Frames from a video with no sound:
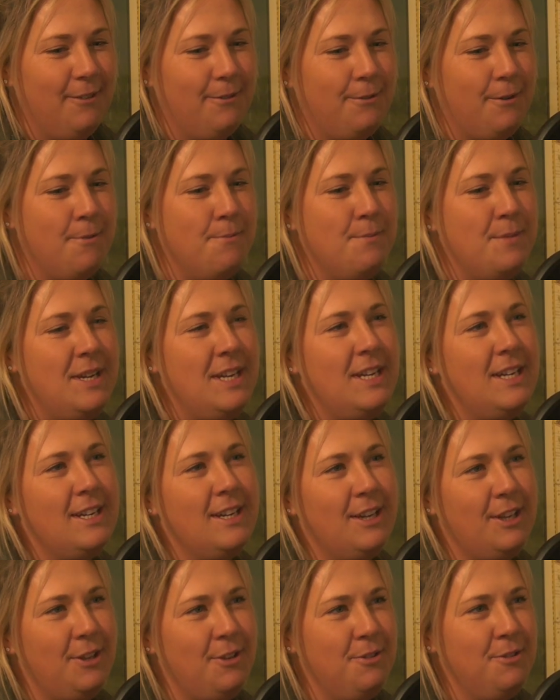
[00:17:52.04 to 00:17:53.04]
for me
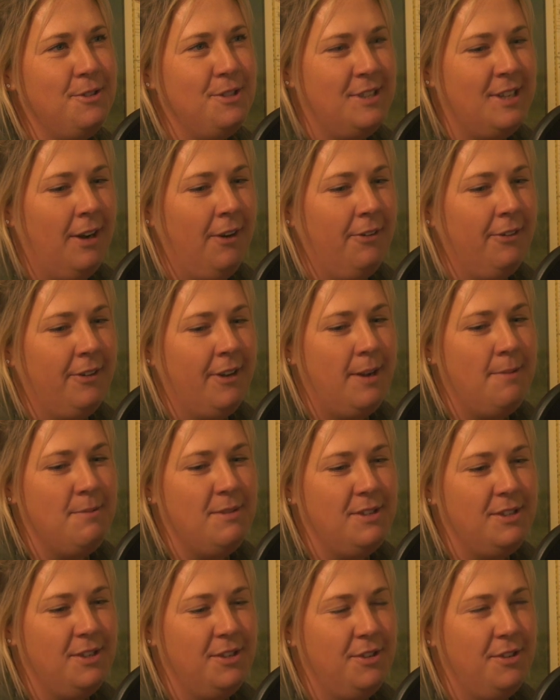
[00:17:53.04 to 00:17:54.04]
a huge downtime
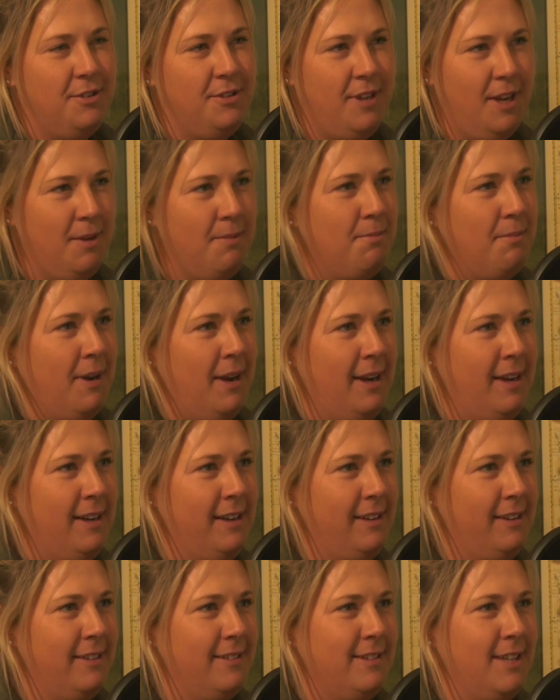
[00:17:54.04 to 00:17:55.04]
is just to take
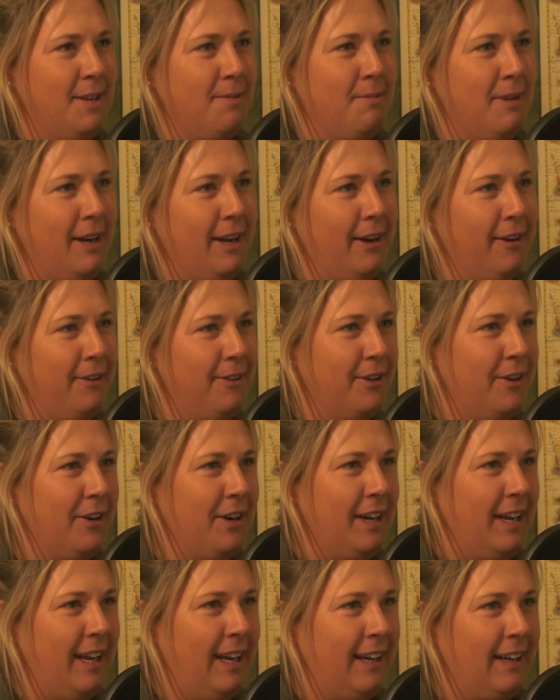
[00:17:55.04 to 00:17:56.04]
my take my little
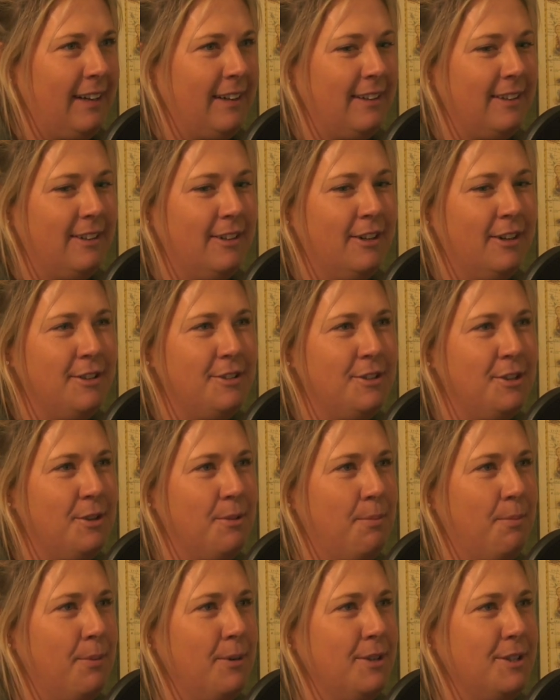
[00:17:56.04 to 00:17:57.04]
dog and go to
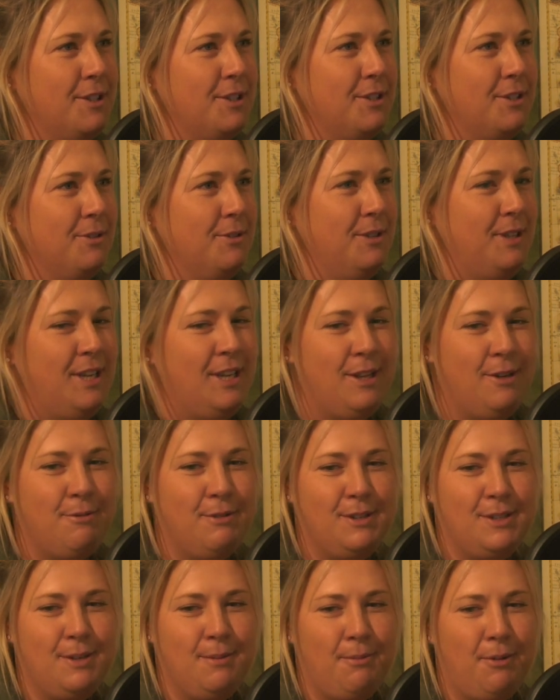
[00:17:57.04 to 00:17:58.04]
the bush, either
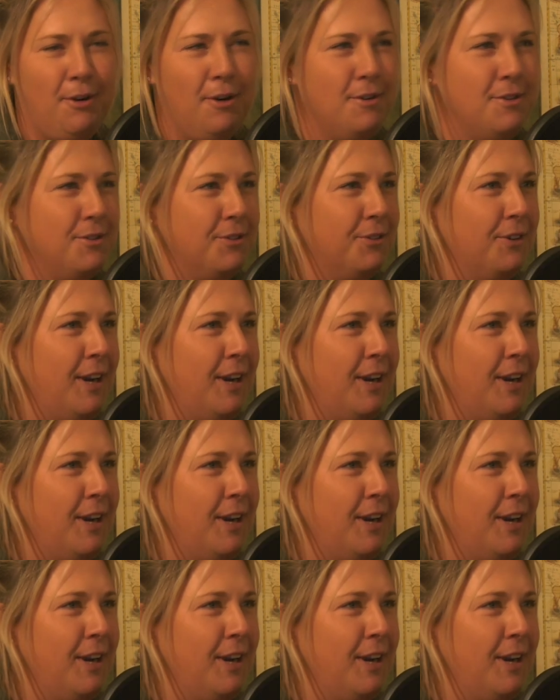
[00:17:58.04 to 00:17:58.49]
with some close